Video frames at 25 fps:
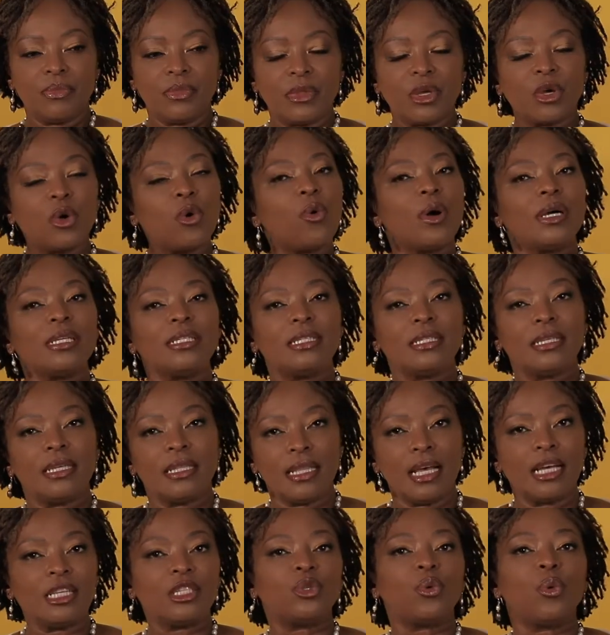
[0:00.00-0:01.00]
The
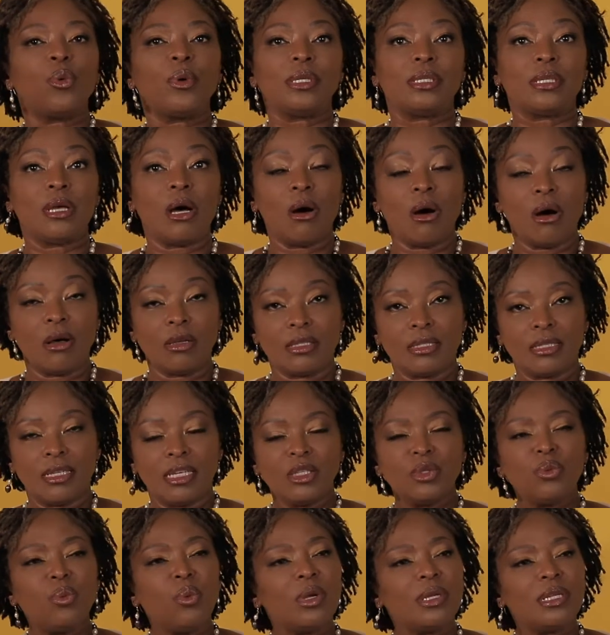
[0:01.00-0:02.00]
question that's always asked
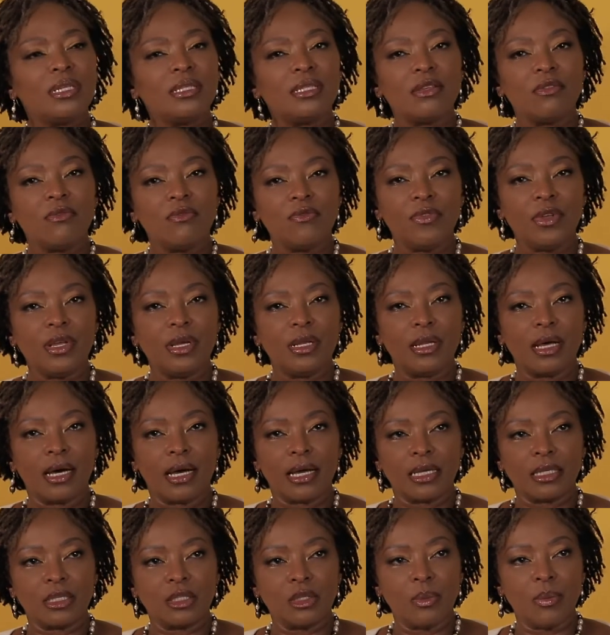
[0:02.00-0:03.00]
is, what does it feel
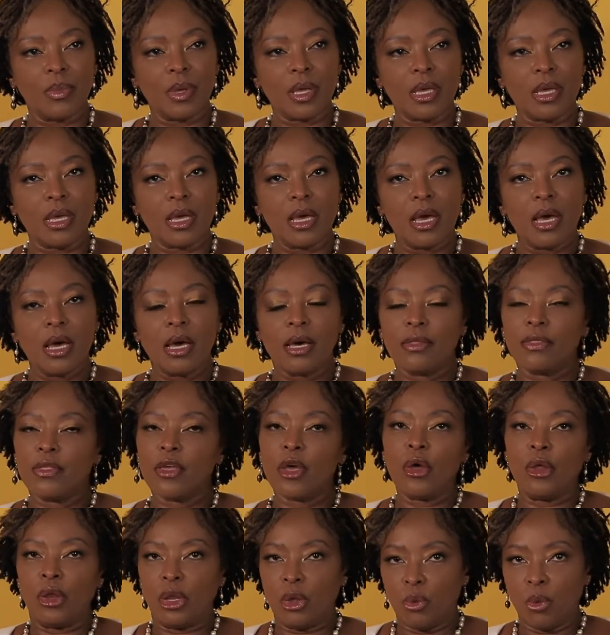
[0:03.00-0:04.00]
like to be
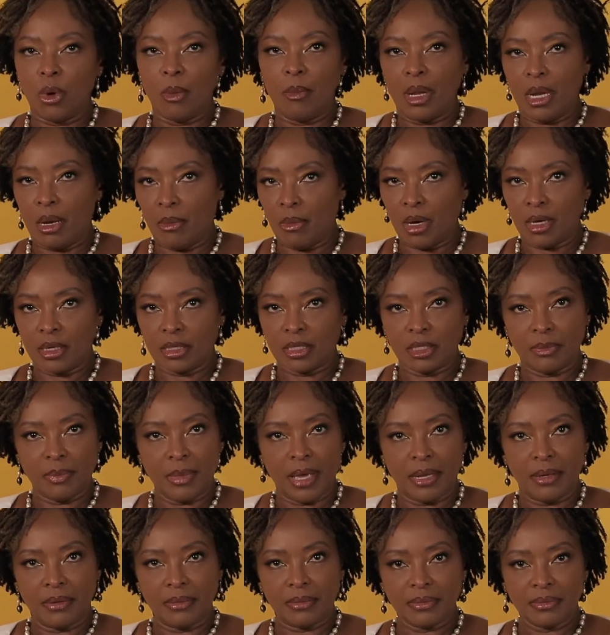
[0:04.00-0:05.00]
the only woman amongst
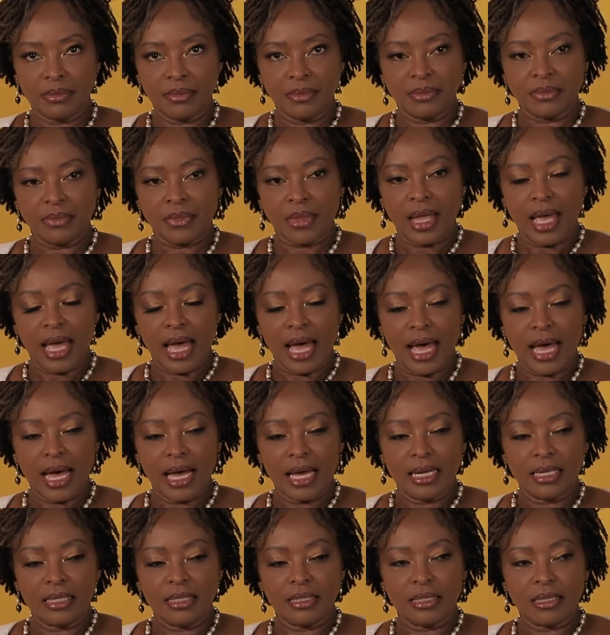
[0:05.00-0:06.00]
men?
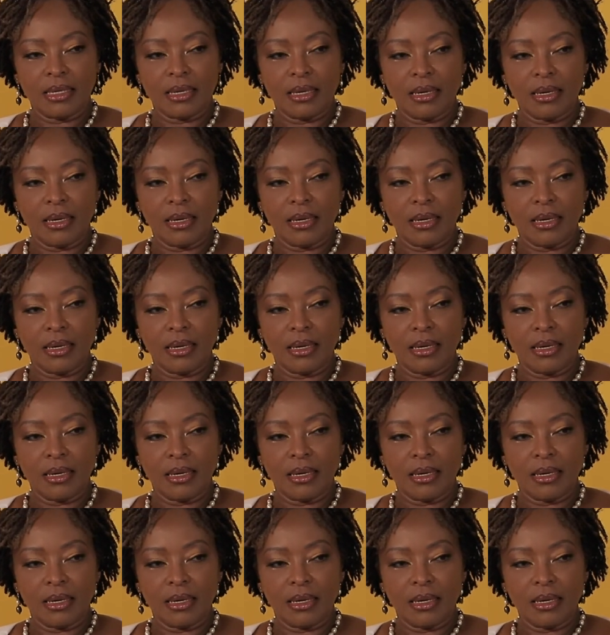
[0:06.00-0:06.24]
And